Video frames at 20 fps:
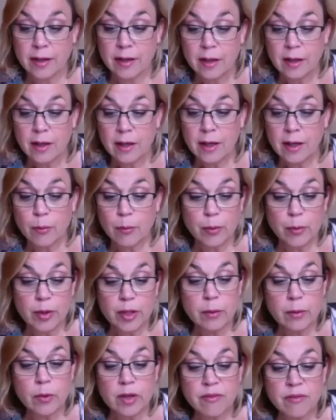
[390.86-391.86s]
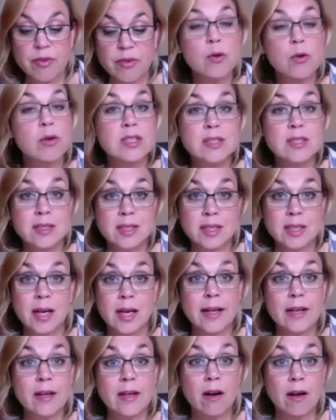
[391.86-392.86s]
And we really want to focus
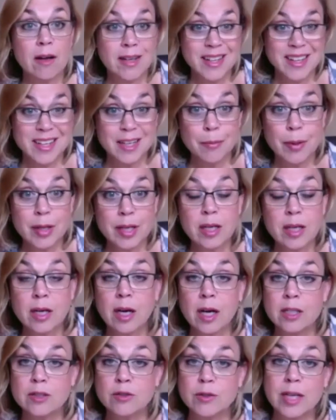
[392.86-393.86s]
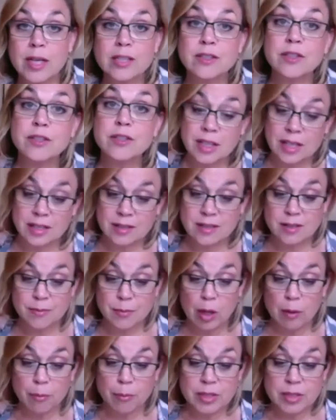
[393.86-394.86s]
tonight on independent contractors and
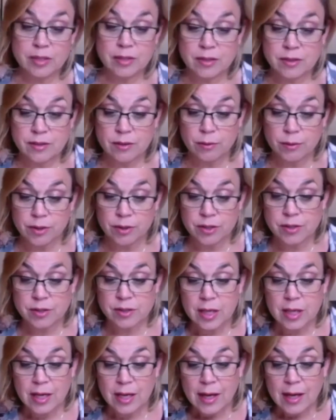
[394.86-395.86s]
small business owners.